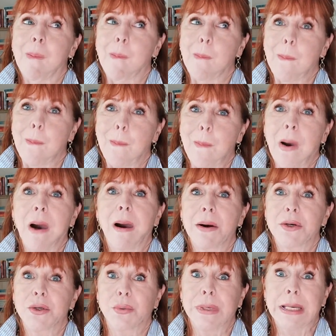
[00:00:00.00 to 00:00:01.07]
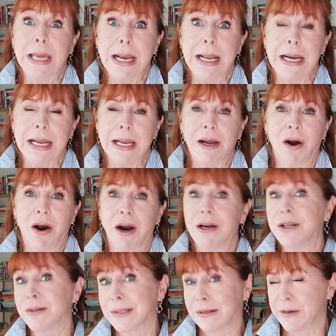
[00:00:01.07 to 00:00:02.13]
Mm, do we get any? Are
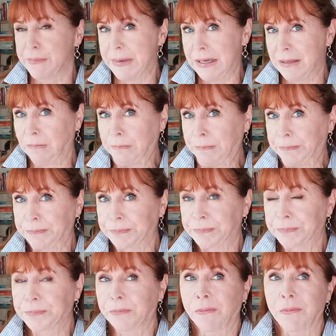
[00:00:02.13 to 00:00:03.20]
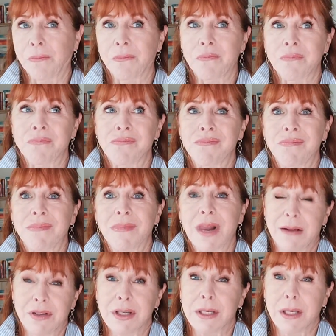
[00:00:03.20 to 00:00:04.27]
you sleeping?
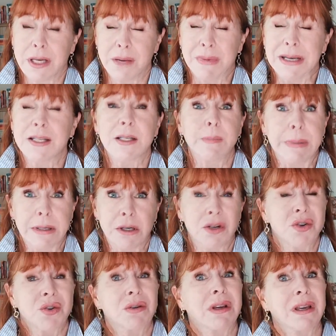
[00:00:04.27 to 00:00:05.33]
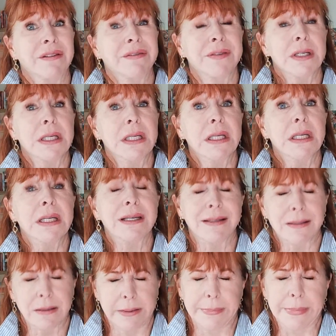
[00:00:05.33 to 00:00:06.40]
I have to tell you, my spiritual gift is
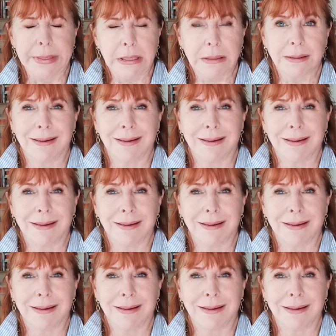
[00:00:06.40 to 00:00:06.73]
sleeping